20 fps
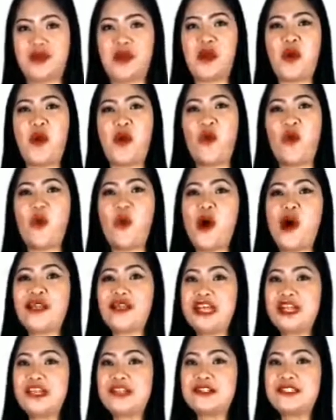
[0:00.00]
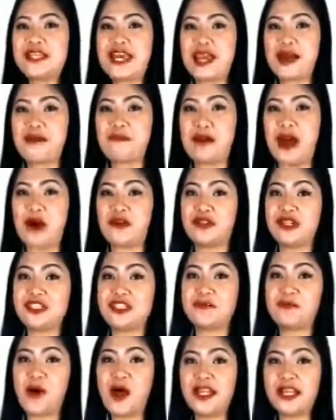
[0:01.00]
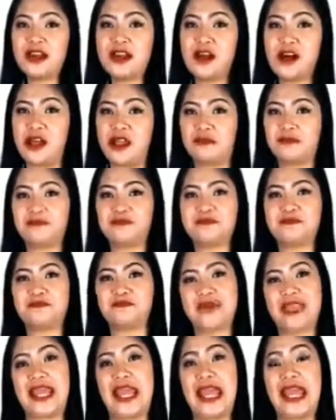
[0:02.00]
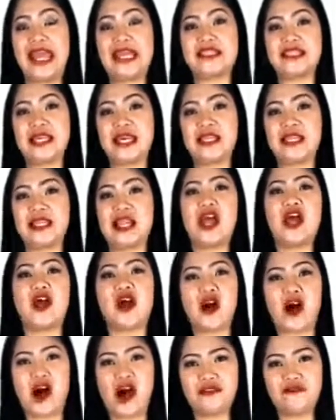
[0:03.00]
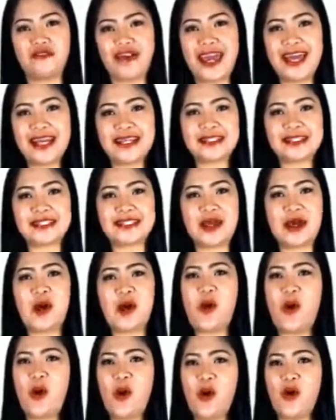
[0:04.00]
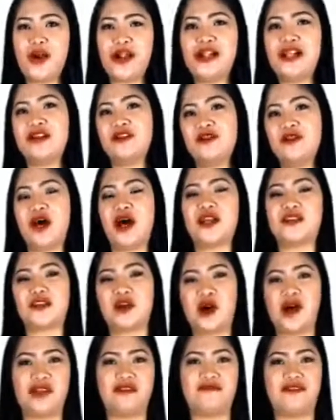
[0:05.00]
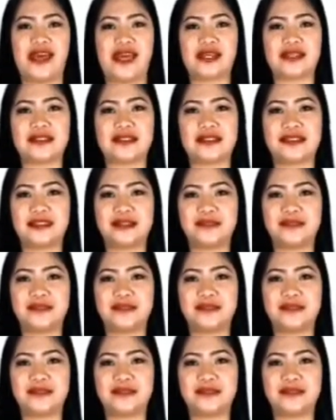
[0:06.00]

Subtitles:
What can you say about this polygon? Is it convex or non-convex?